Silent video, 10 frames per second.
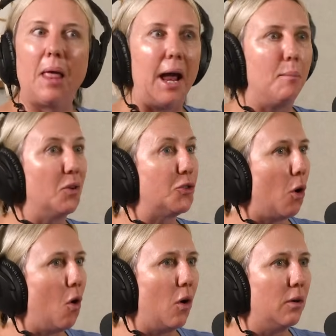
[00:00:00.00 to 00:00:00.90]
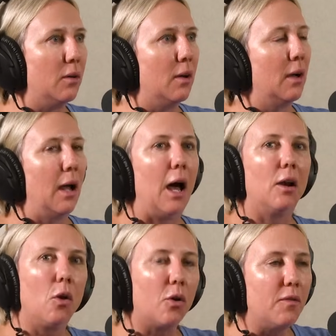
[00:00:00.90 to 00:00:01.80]
Amazon, a
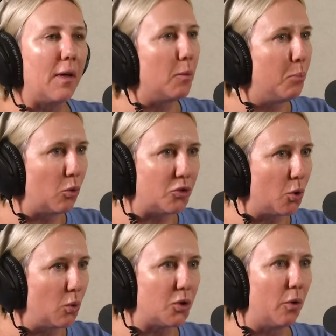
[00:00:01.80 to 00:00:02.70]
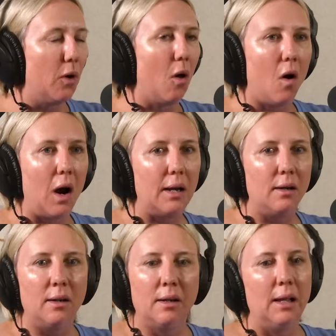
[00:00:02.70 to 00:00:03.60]
lot of other bookstores
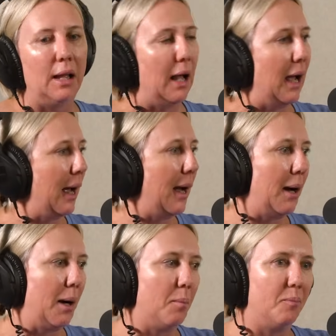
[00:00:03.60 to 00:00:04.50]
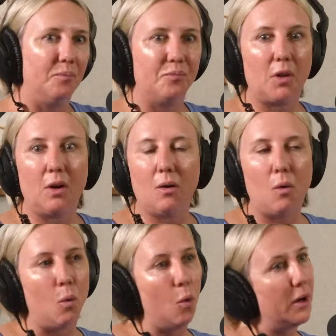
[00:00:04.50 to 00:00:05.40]
online,
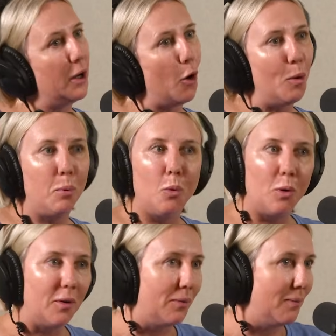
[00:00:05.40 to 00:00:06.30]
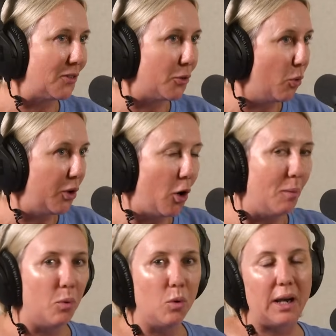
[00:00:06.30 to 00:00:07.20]
audio book. There's an audio
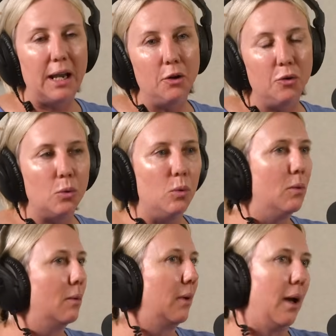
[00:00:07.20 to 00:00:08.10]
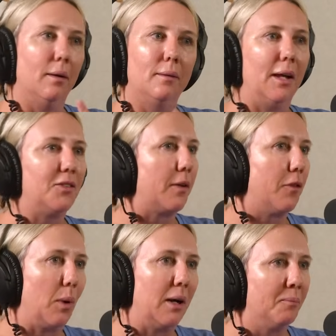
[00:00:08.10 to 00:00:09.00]
book, Kindle. Yeah, it's everywhere.